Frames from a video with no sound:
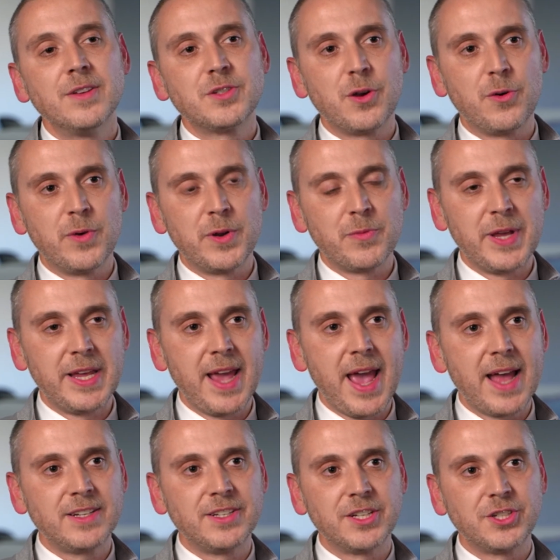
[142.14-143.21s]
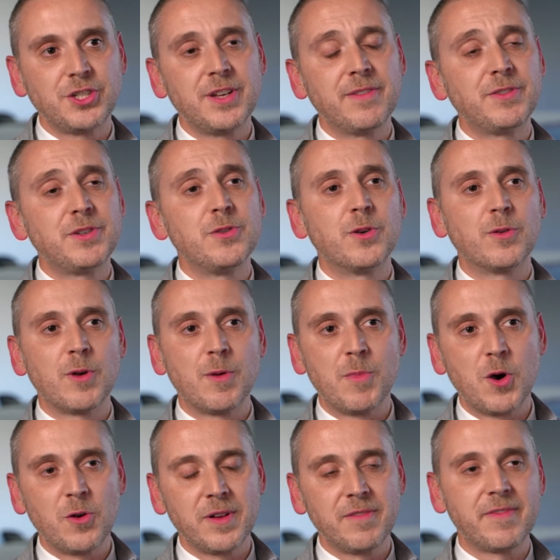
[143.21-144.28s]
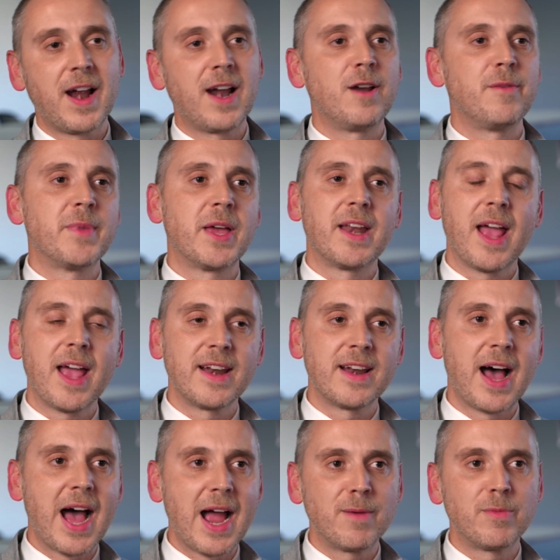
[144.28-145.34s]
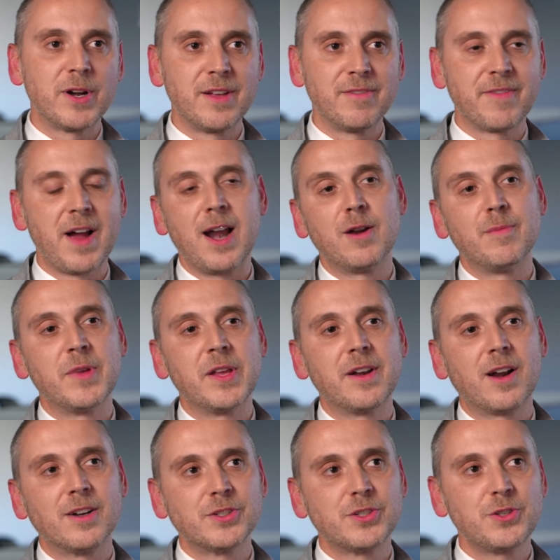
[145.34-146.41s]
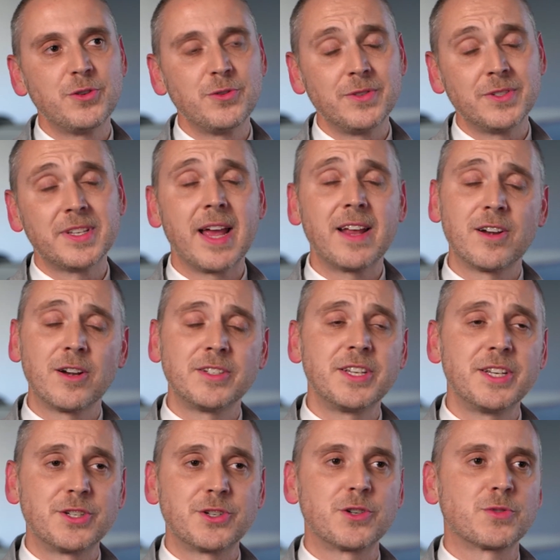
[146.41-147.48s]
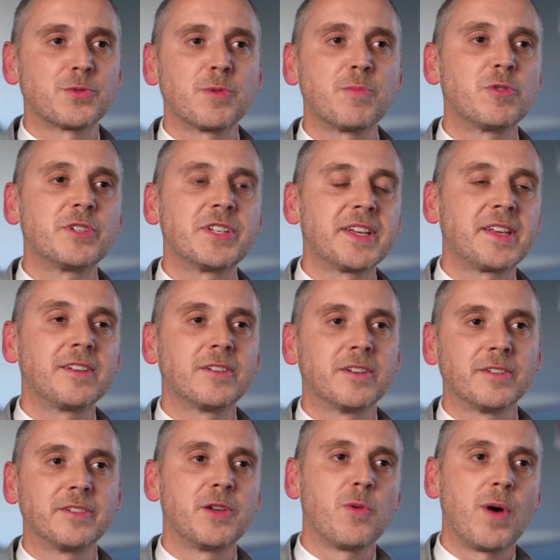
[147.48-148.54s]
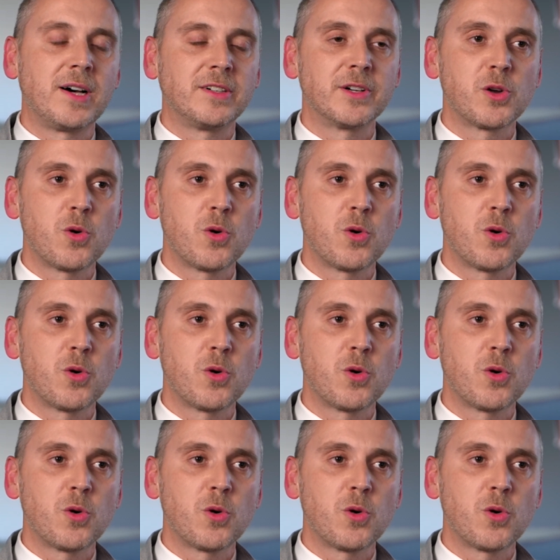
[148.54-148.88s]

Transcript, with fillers: So when we had to shift to a remote environment and a hybrid environment, our students and our teachers were particularly well